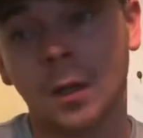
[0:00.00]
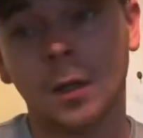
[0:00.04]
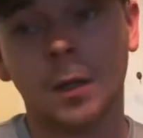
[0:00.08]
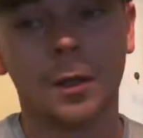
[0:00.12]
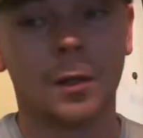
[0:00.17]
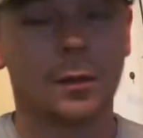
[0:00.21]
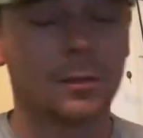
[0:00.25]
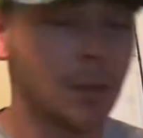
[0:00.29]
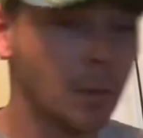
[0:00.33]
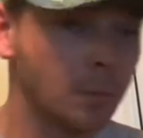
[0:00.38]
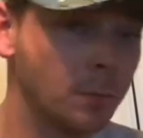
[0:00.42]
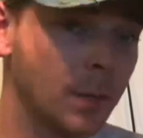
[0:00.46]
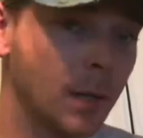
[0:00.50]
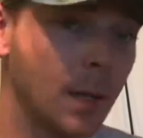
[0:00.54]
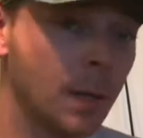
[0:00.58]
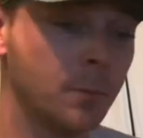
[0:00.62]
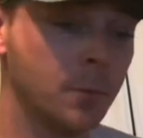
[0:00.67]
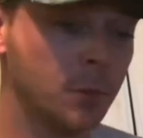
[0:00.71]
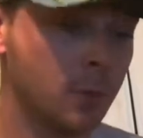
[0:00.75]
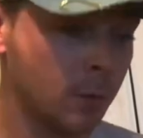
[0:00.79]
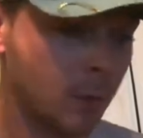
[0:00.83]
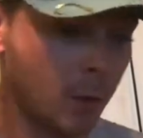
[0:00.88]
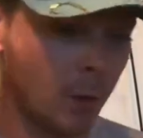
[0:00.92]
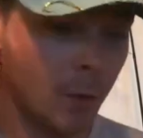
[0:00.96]

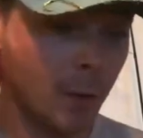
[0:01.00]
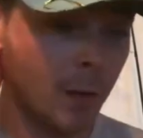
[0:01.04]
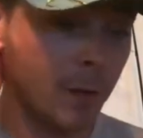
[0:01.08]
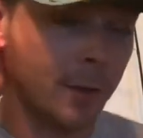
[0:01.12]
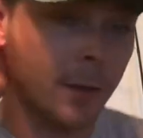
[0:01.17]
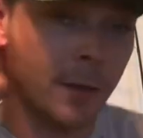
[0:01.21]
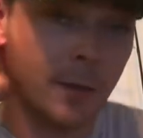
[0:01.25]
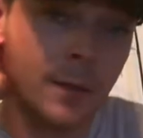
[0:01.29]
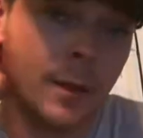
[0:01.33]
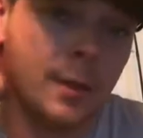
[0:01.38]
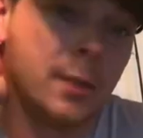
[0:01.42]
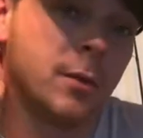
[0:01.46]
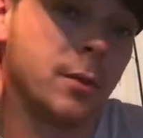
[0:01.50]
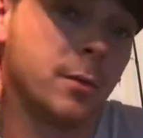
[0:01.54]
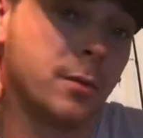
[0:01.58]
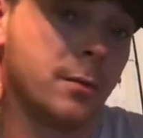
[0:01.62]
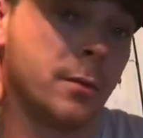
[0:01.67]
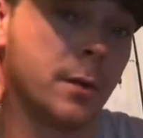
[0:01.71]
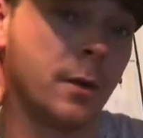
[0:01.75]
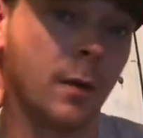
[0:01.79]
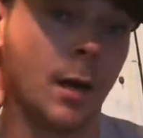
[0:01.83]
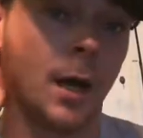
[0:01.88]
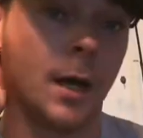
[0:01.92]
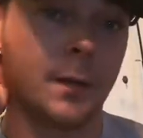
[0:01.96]
Sometimes you'll go out there and
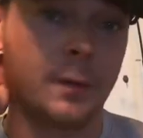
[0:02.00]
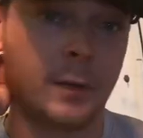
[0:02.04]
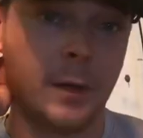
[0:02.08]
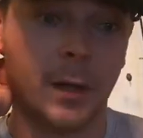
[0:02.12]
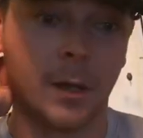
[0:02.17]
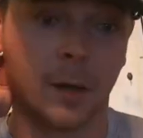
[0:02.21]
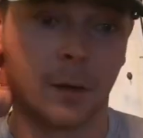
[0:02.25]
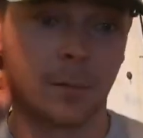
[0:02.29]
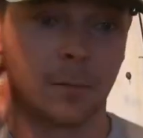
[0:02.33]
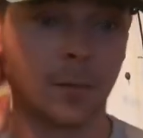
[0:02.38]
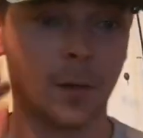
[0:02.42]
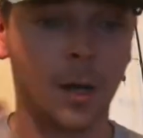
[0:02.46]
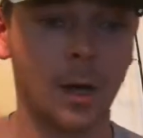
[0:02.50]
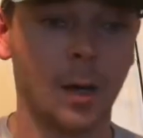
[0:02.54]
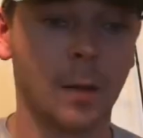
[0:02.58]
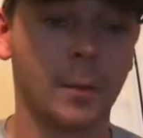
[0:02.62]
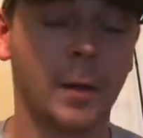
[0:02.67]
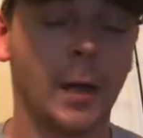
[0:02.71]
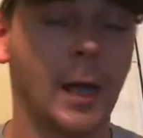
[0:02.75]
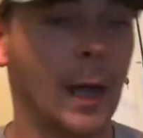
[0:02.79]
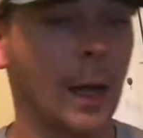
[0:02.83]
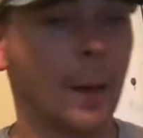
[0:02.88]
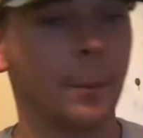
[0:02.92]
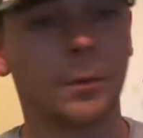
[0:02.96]
they're not there.
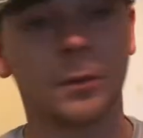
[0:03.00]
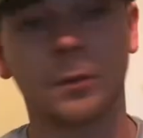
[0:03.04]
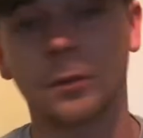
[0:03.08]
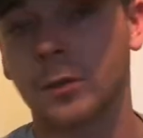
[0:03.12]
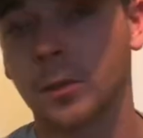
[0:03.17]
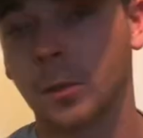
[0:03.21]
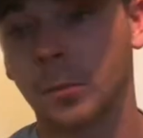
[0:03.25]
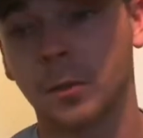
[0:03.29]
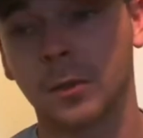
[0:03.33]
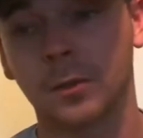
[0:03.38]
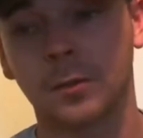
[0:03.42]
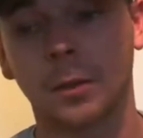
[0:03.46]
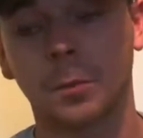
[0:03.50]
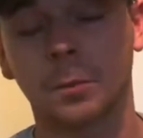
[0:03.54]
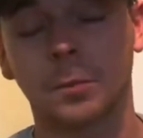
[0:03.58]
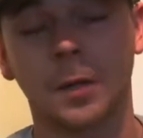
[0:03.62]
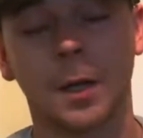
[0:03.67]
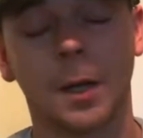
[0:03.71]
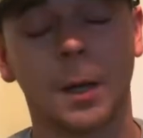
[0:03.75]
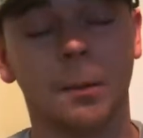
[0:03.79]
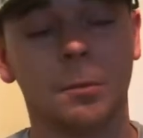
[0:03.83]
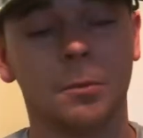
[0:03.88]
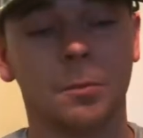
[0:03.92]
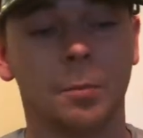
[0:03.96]
It happens to me
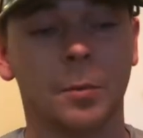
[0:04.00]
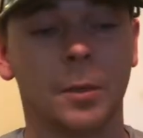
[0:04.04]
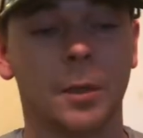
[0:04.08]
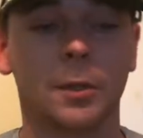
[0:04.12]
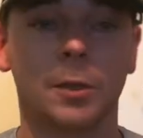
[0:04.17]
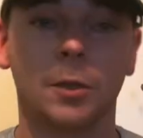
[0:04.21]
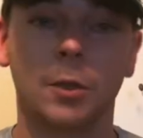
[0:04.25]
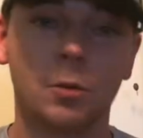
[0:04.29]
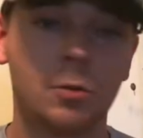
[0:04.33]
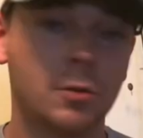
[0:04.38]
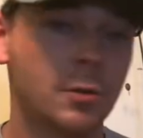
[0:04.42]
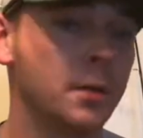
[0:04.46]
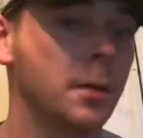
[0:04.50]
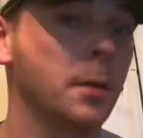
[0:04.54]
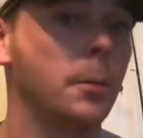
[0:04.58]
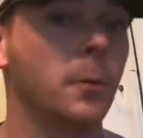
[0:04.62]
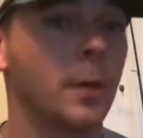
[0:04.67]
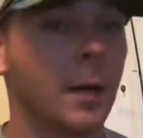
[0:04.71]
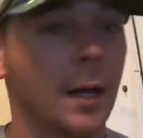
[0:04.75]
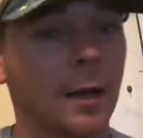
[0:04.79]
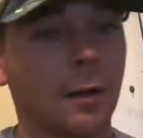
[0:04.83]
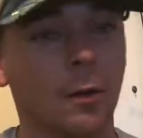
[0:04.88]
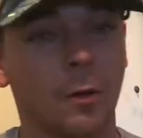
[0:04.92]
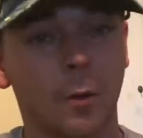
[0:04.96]
sometimes, but usually
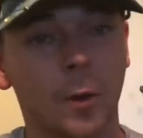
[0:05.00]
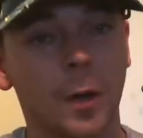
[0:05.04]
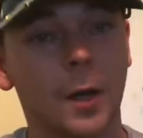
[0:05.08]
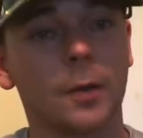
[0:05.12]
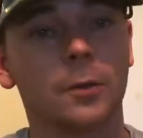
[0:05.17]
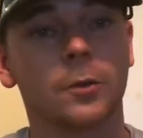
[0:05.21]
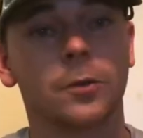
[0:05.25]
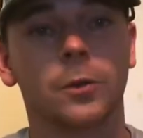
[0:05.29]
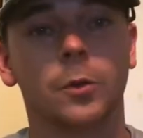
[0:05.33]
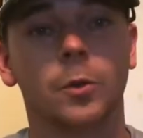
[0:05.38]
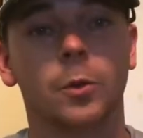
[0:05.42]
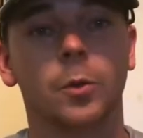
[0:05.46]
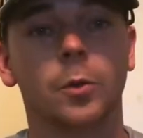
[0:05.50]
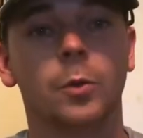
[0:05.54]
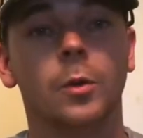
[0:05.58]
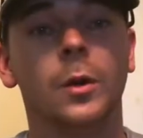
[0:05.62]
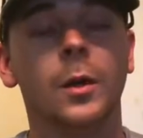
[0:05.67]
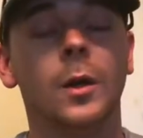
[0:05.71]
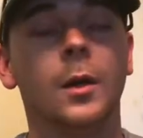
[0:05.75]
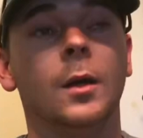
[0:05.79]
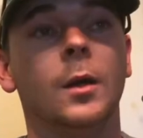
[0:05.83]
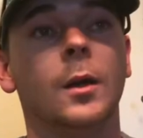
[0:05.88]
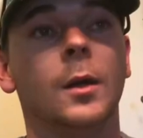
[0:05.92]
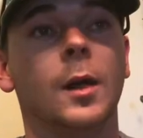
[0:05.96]
when I go out to
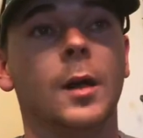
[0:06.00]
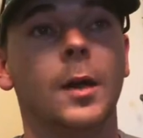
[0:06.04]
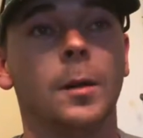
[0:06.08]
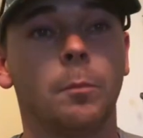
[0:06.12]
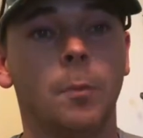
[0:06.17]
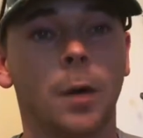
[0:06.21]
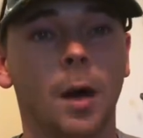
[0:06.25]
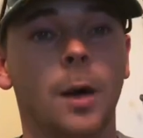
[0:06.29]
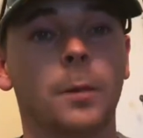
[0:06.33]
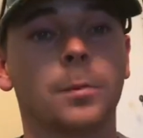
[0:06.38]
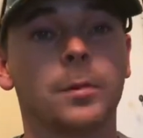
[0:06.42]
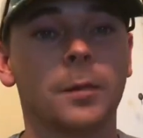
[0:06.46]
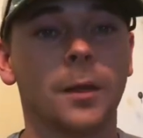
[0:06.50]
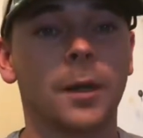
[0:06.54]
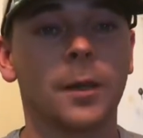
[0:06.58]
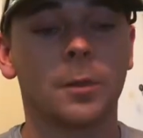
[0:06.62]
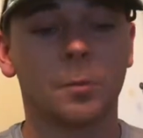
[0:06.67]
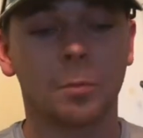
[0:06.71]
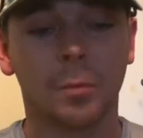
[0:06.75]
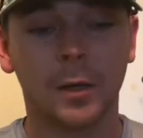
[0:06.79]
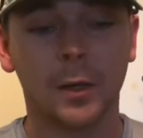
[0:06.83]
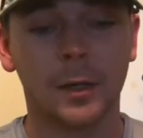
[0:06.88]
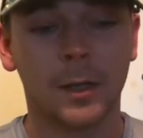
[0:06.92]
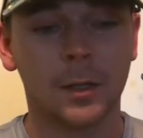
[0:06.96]
Bob Sykes
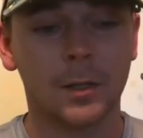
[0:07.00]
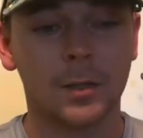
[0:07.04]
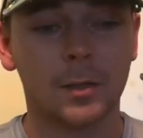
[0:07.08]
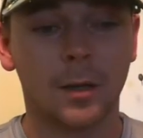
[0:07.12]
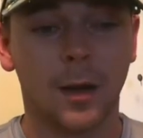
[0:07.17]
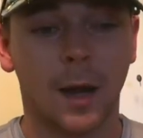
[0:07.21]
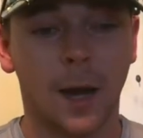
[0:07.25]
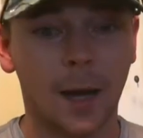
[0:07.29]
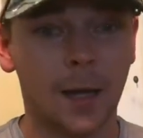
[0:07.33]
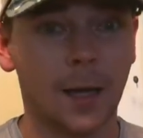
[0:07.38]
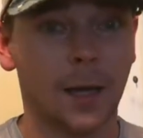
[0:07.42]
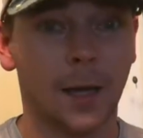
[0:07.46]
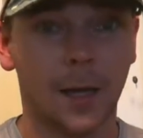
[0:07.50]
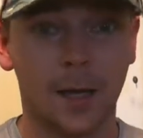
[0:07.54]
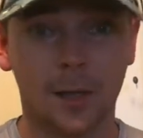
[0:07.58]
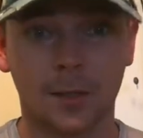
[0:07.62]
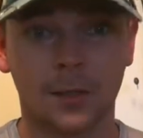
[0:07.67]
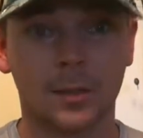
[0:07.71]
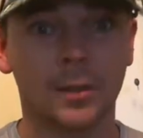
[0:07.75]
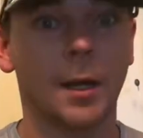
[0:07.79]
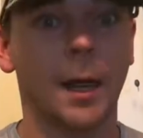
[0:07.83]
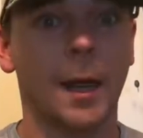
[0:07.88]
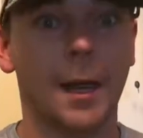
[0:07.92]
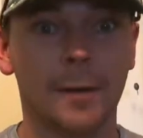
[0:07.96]
Bridge, I
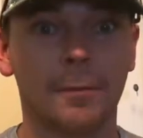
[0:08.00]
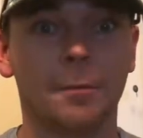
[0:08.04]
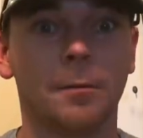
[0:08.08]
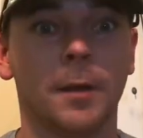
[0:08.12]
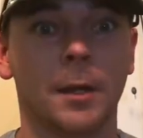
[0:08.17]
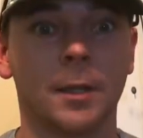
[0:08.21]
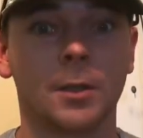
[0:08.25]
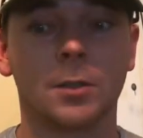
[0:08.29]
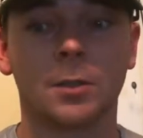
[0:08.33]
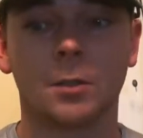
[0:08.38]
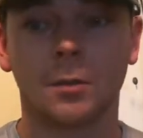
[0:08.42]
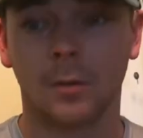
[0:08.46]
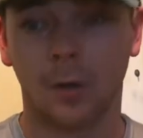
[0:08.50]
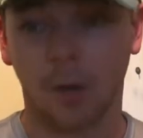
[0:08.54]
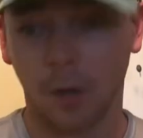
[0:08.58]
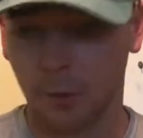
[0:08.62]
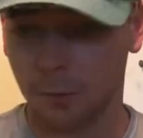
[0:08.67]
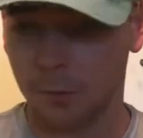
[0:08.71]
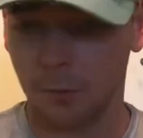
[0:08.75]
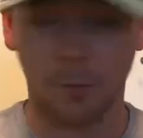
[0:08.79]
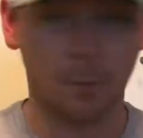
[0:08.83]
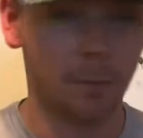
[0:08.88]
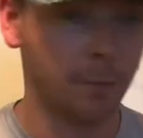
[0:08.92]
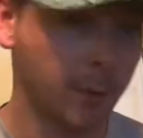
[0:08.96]
catch a fish or
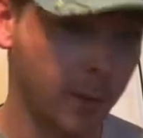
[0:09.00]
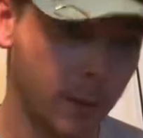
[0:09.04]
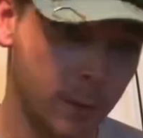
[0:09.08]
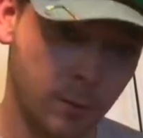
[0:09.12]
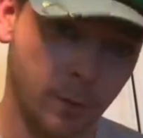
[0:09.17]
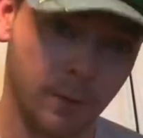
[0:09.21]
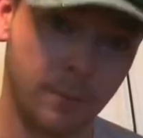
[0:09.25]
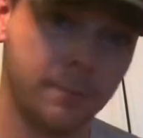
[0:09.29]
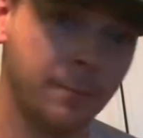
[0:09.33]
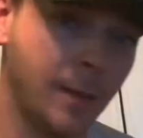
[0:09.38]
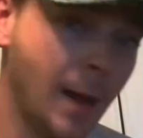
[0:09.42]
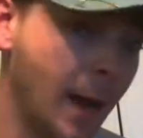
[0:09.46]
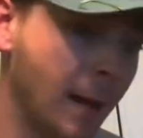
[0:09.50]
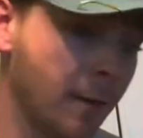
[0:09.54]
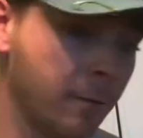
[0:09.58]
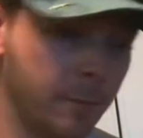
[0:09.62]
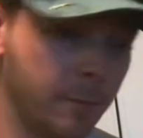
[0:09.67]
two fish or five